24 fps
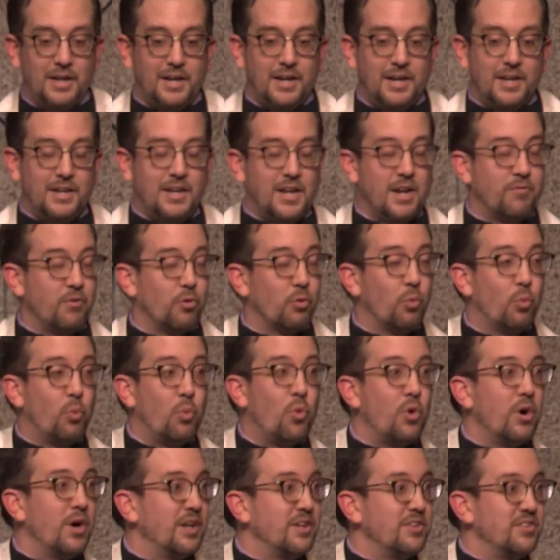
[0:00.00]
never
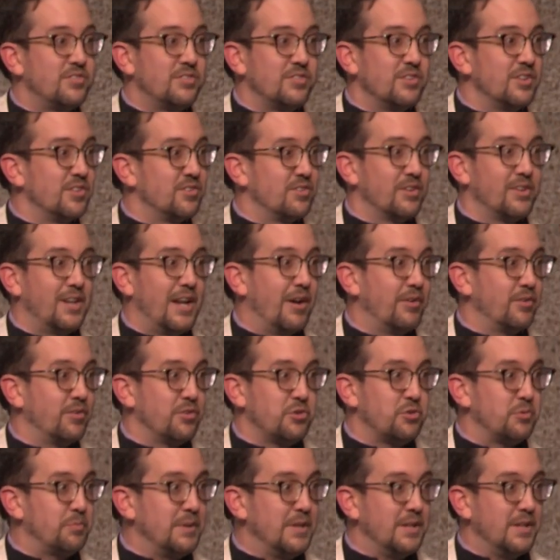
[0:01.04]
once is allowed to
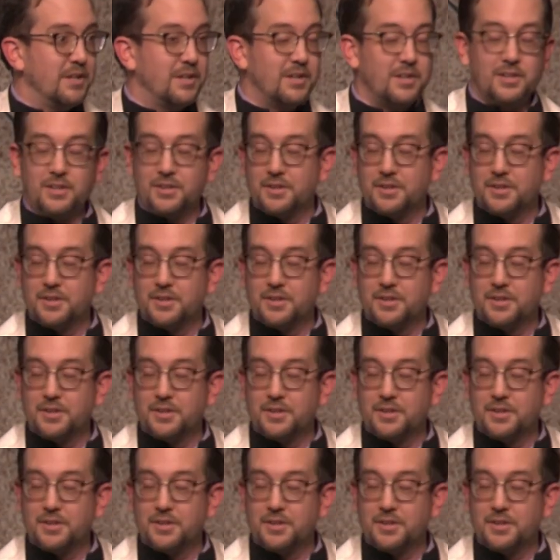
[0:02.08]
speak.